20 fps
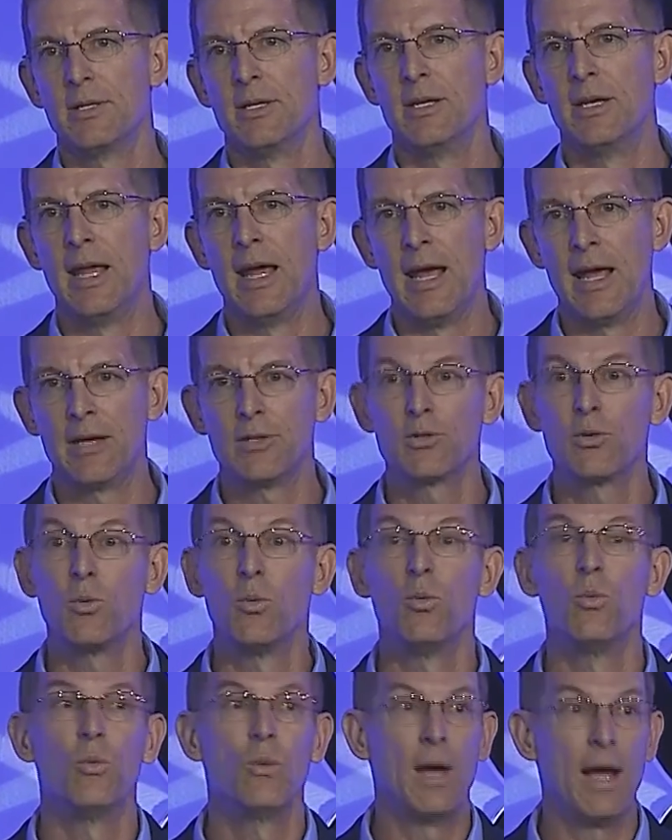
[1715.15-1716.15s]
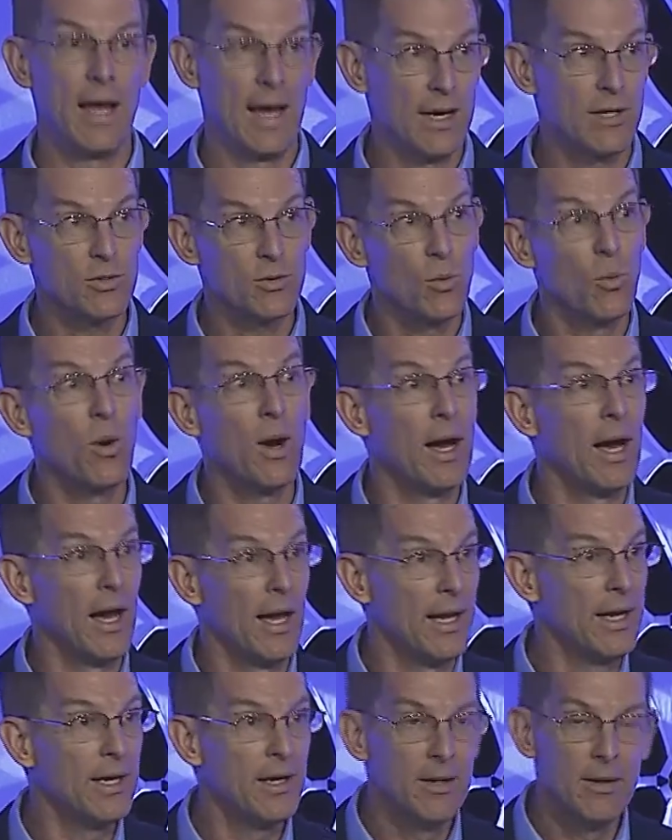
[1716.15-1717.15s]
and ask
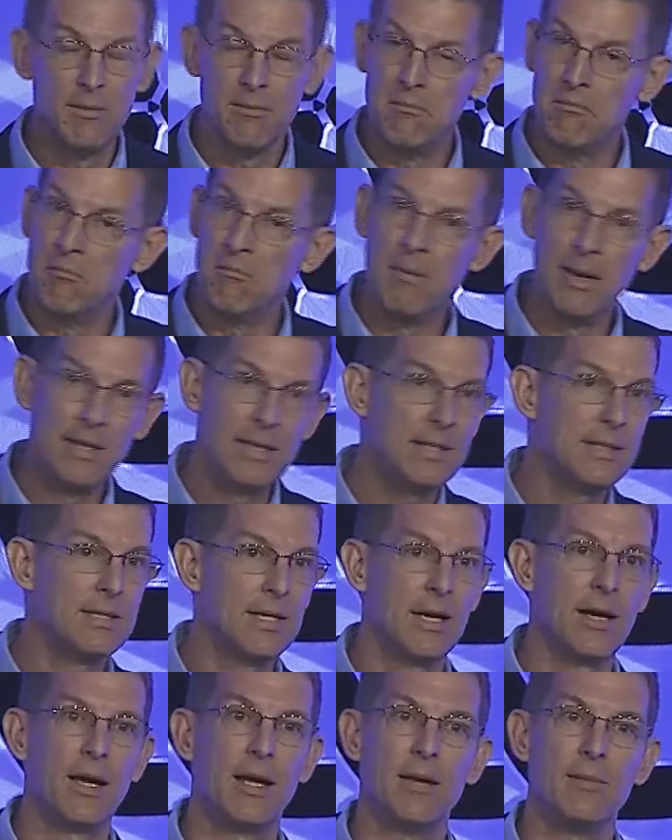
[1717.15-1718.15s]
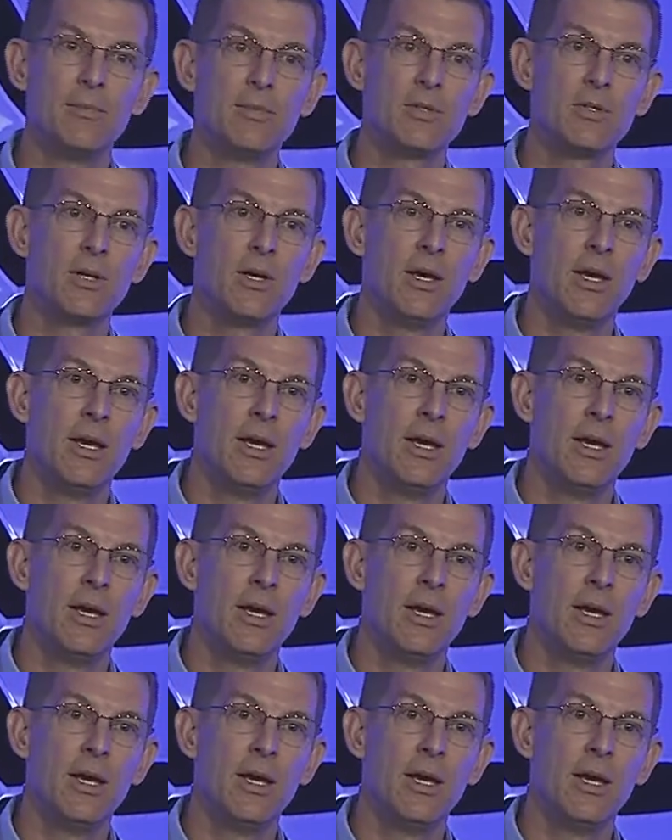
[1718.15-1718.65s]
why many times,